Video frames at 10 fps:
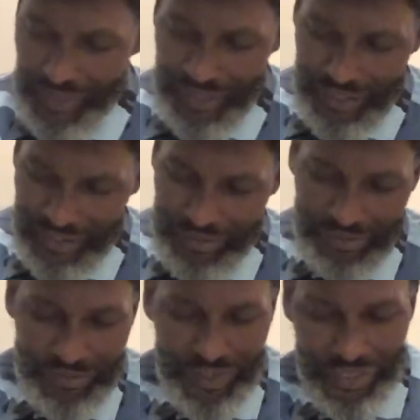you know,
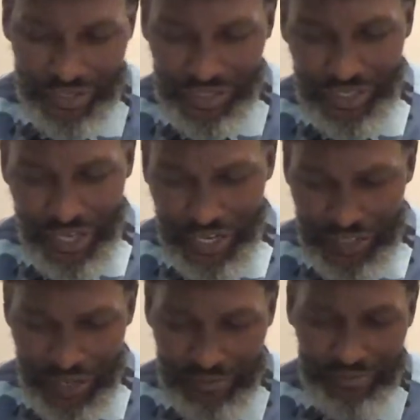shall stand
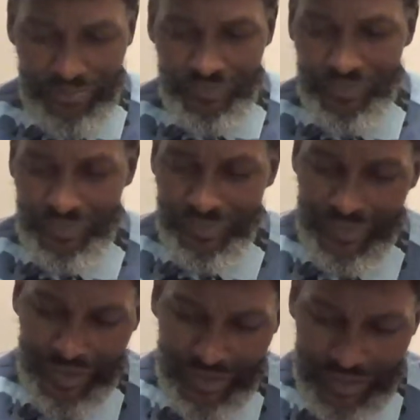up.
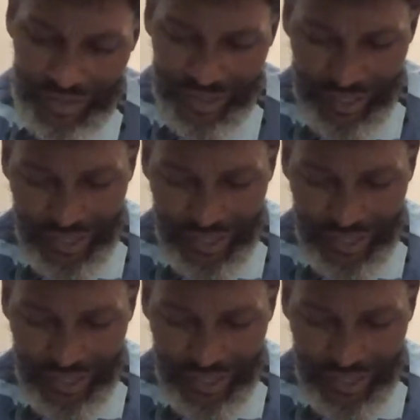It's the